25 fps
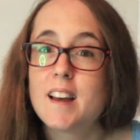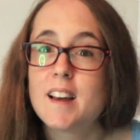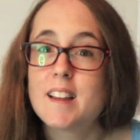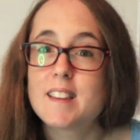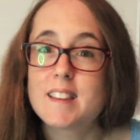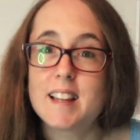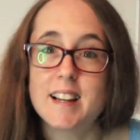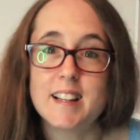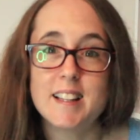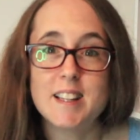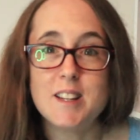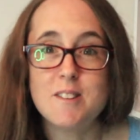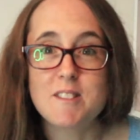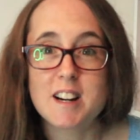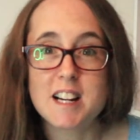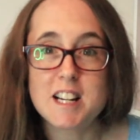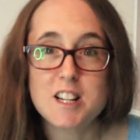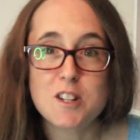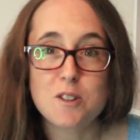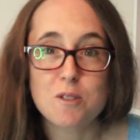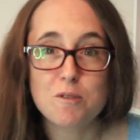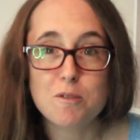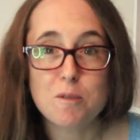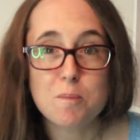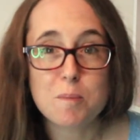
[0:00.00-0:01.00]
thank you,
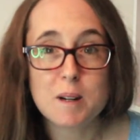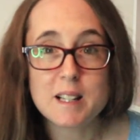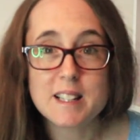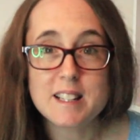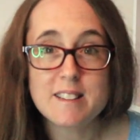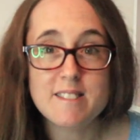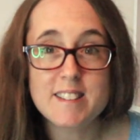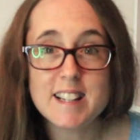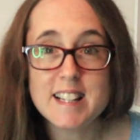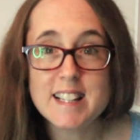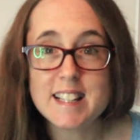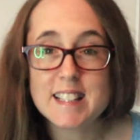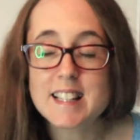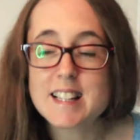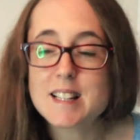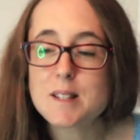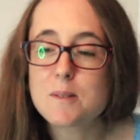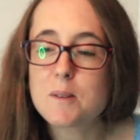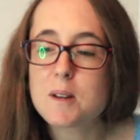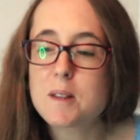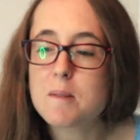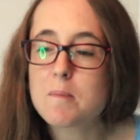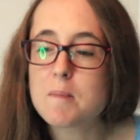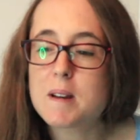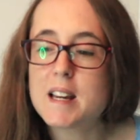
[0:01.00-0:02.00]
Rachel, for buddy reading this
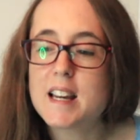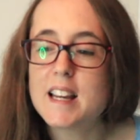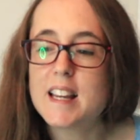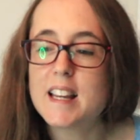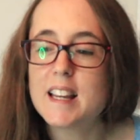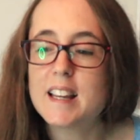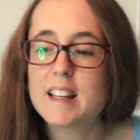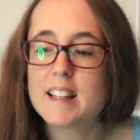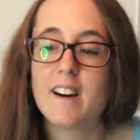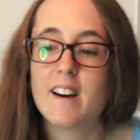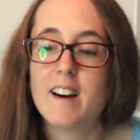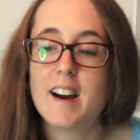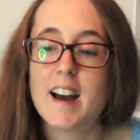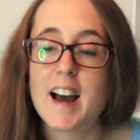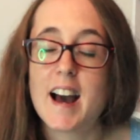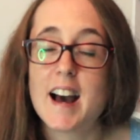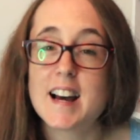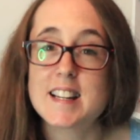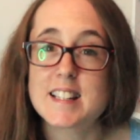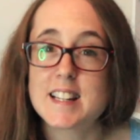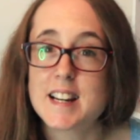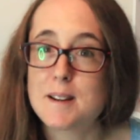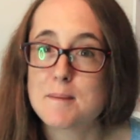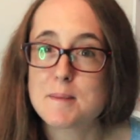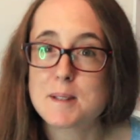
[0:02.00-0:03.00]
with me. I
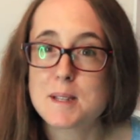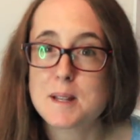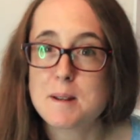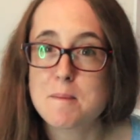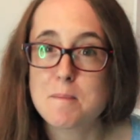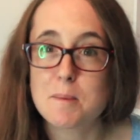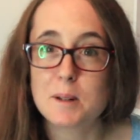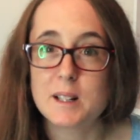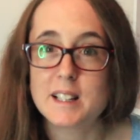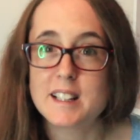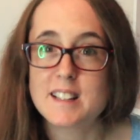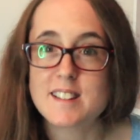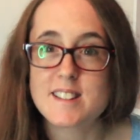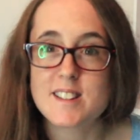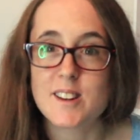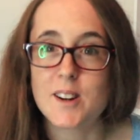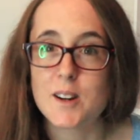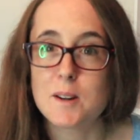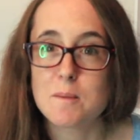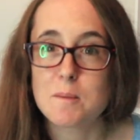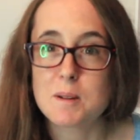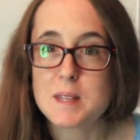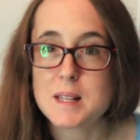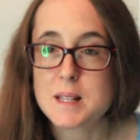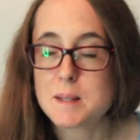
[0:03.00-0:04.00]
had an absolutely brilliant
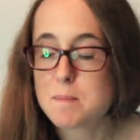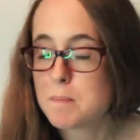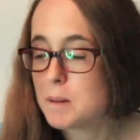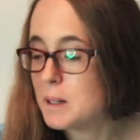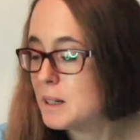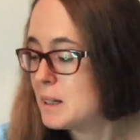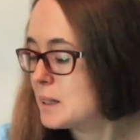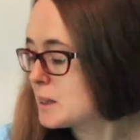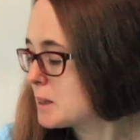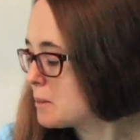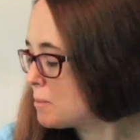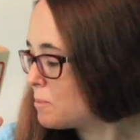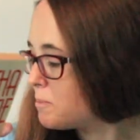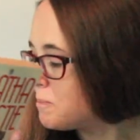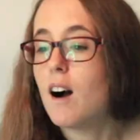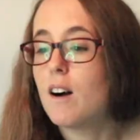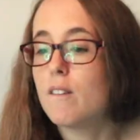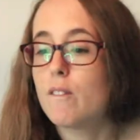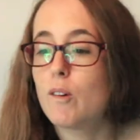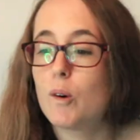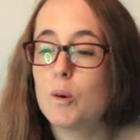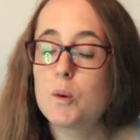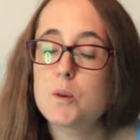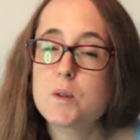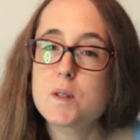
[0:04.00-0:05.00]
time with this book.
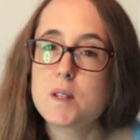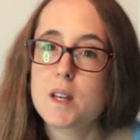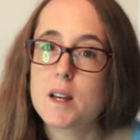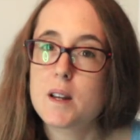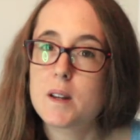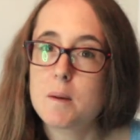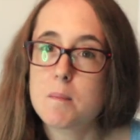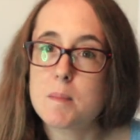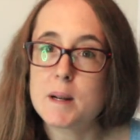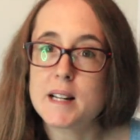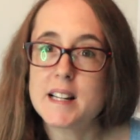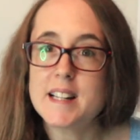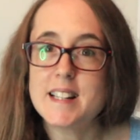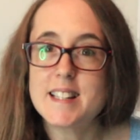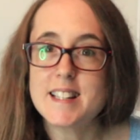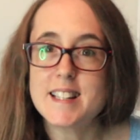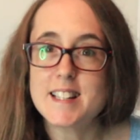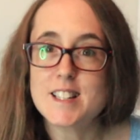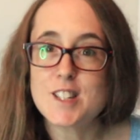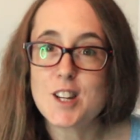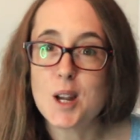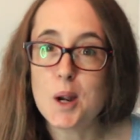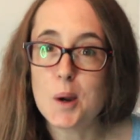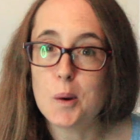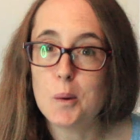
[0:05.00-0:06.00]
I've also
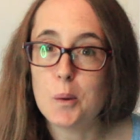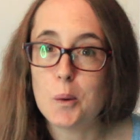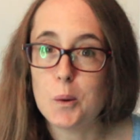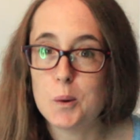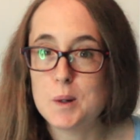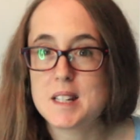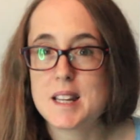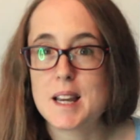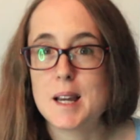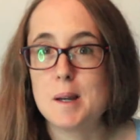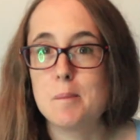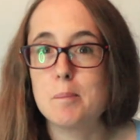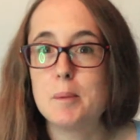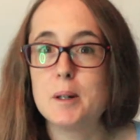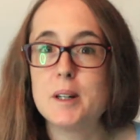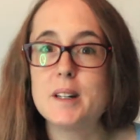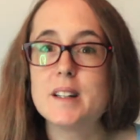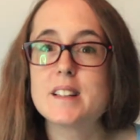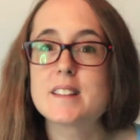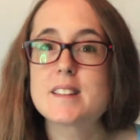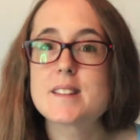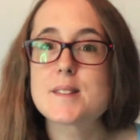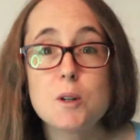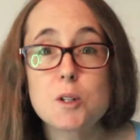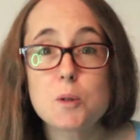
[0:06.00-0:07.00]
completed two
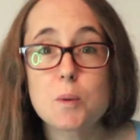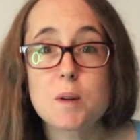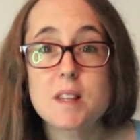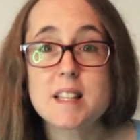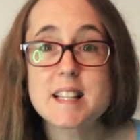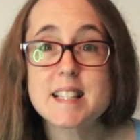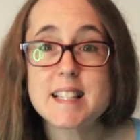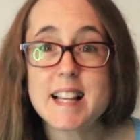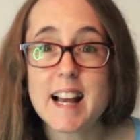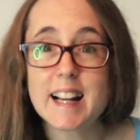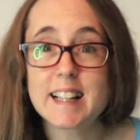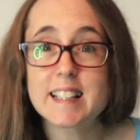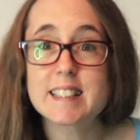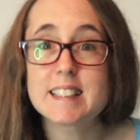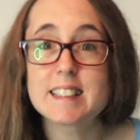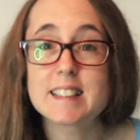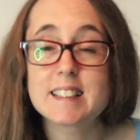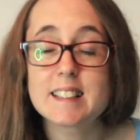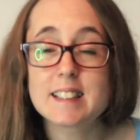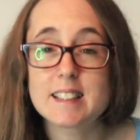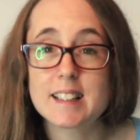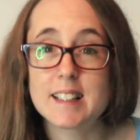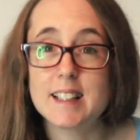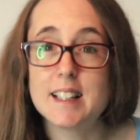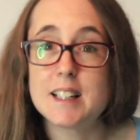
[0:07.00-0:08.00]
audiobooks, which were the second
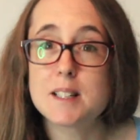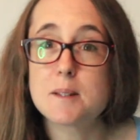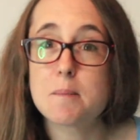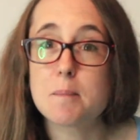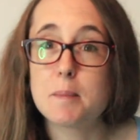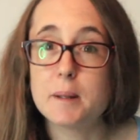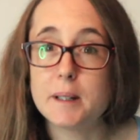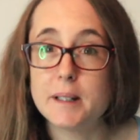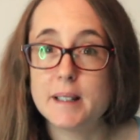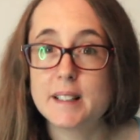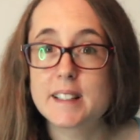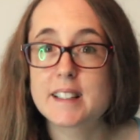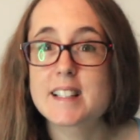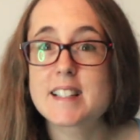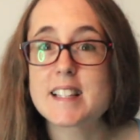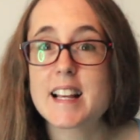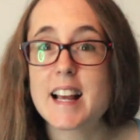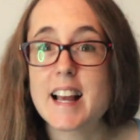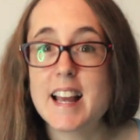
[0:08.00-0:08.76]
and third books